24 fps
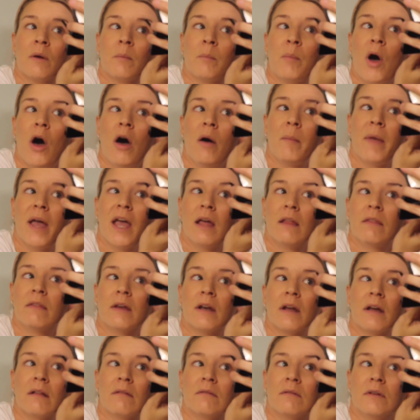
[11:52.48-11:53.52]
pomade
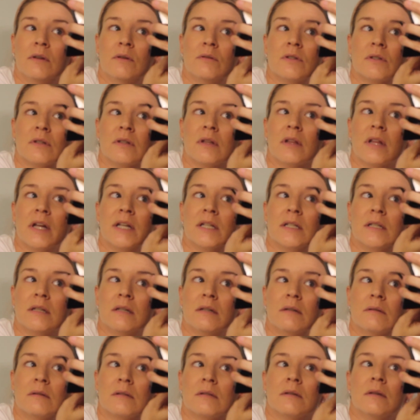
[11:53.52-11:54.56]
that I usually like to
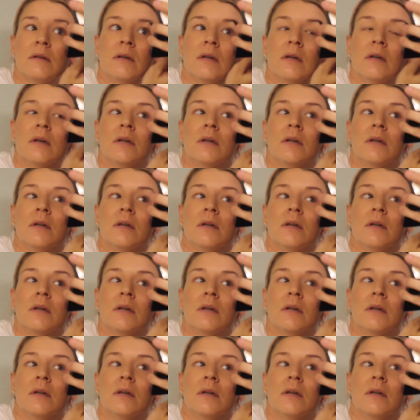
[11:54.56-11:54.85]
use.